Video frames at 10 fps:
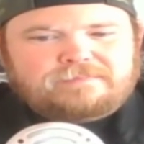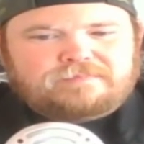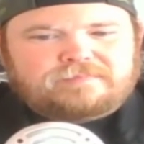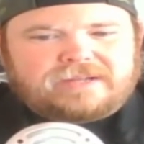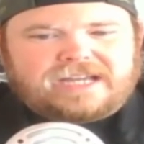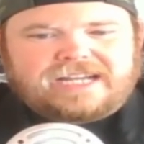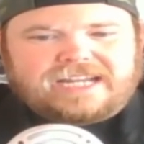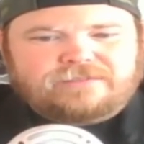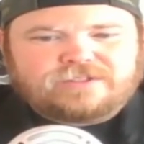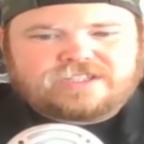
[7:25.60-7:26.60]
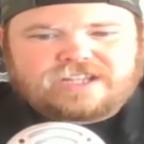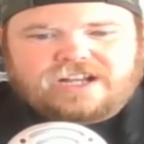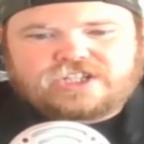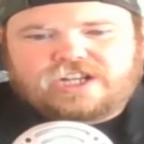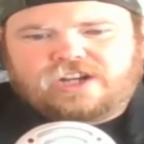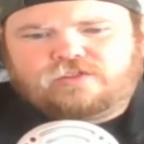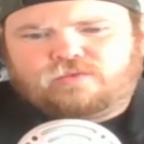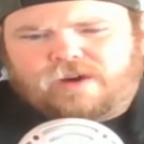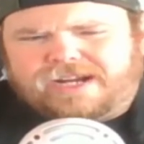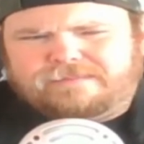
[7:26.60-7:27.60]
But it was such a
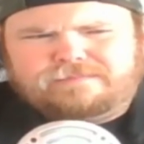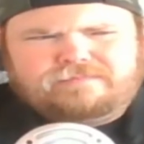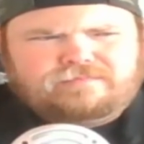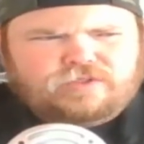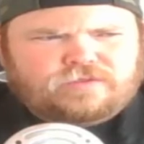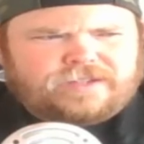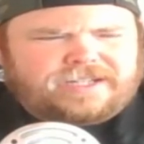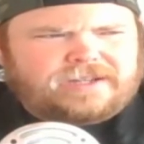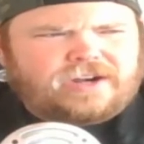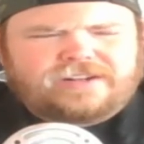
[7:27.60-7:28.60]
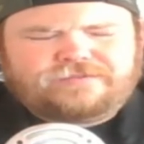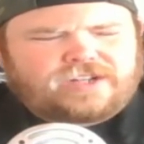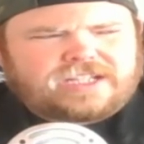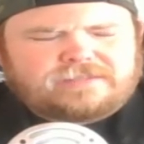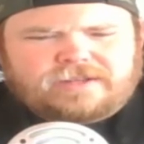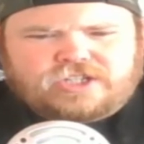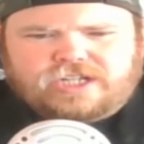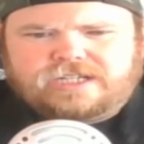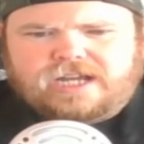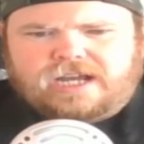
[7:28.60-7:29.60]
great movie. And I forgot to
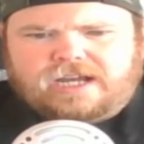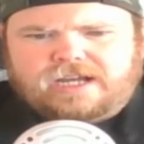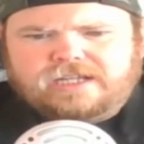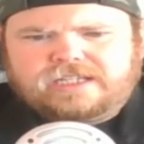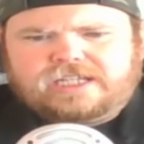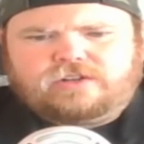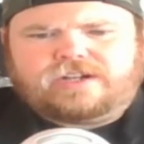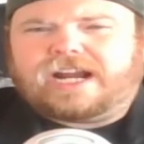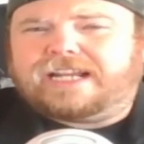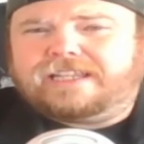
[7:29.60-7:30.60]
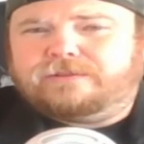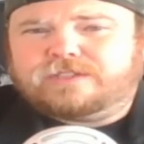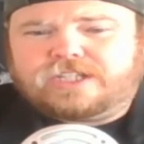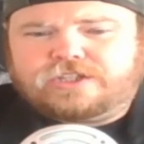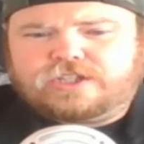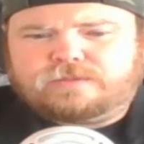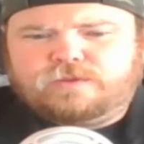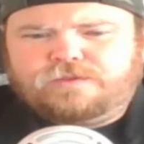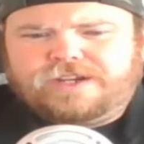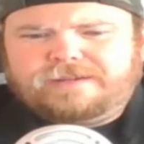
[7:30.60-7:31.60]
mention, Keira Knightley was in this
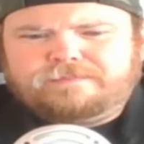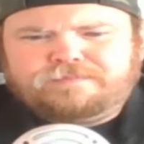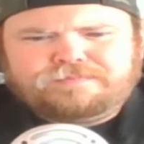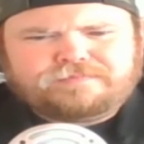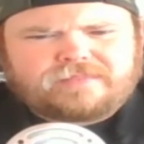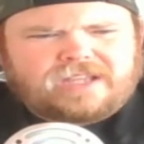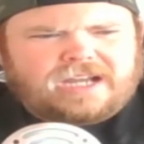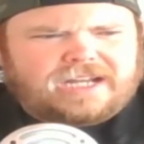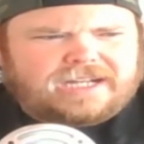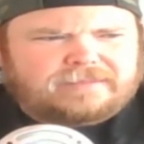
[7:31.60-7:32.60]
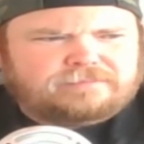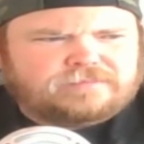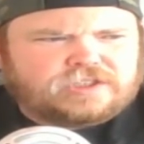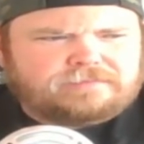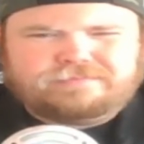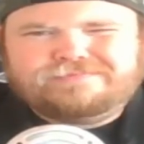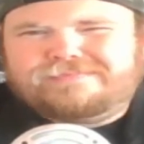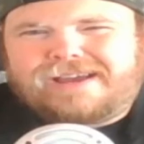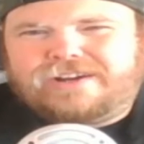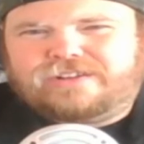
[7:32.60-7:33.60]
movie. She
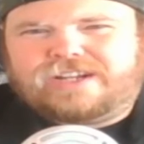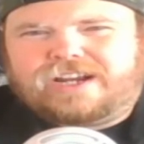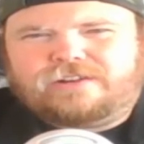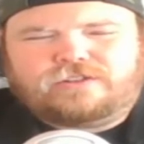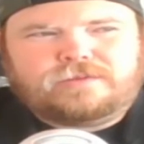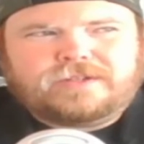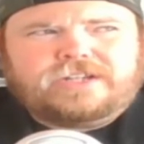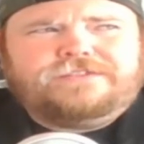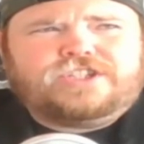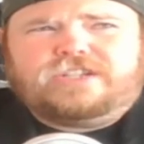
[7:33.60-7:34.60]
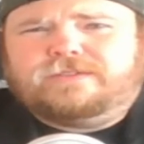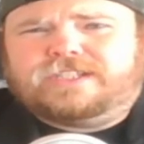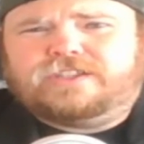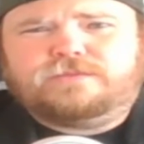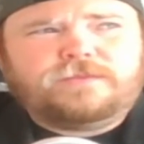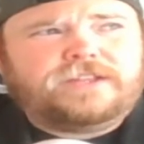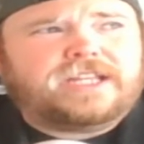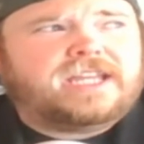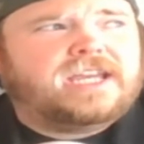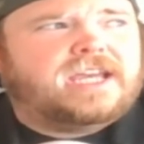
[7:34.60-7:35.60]
minor character, but even she was in this movie.
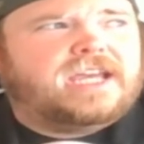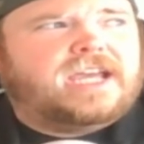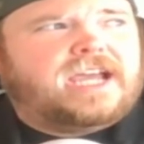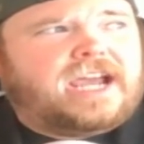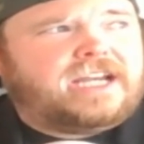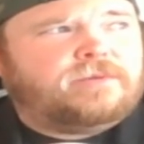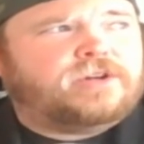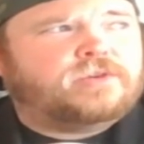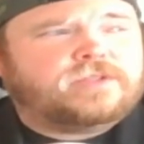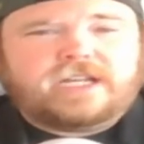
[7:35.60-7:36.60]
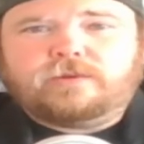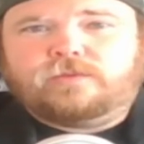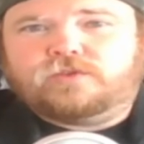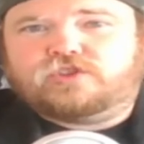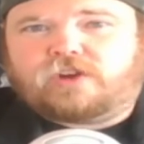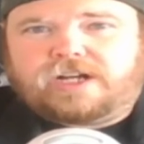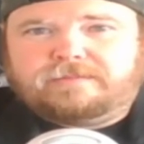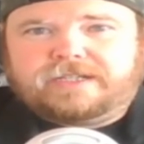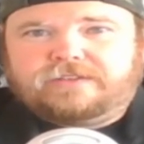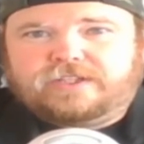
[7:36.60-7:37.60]
Like, anyone who was anyone was trying
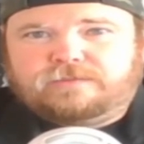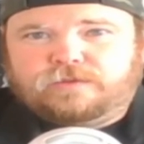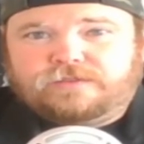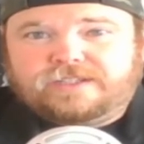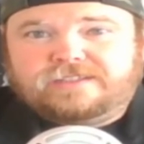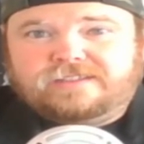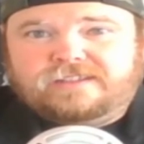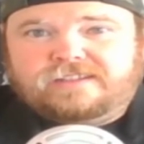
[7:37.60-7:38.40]
to be in these movies.